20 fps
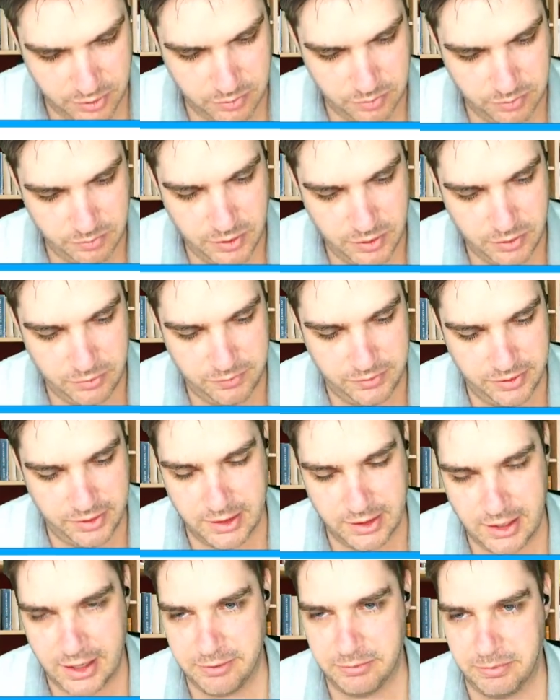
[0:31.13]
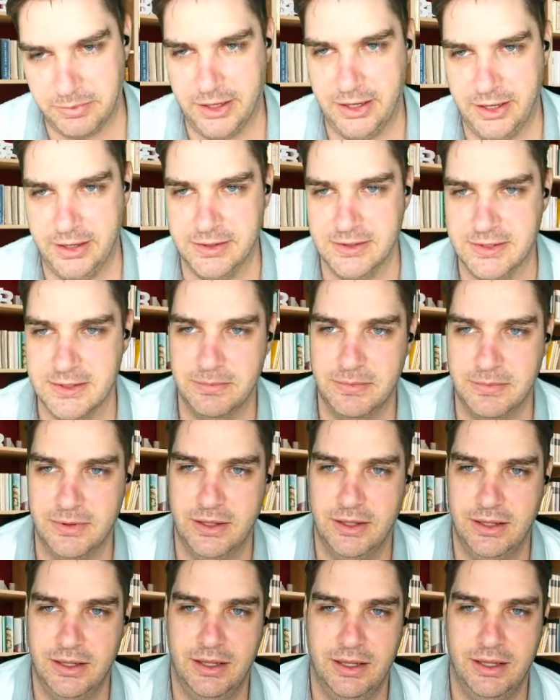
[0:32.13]
well for the live plans.
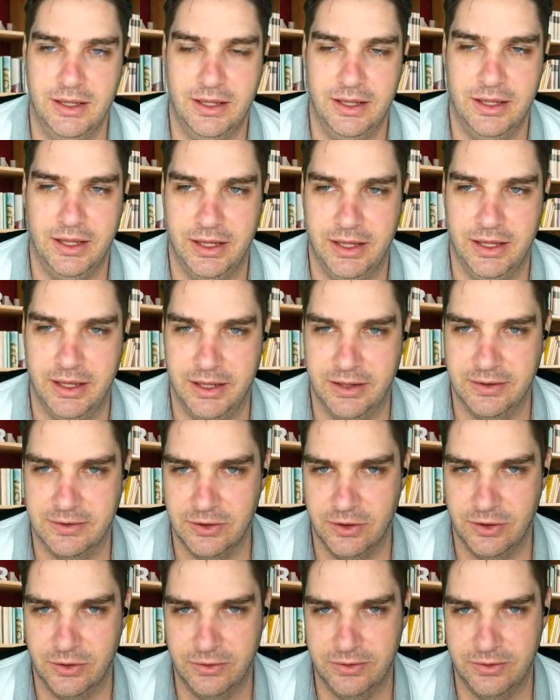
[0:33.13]
So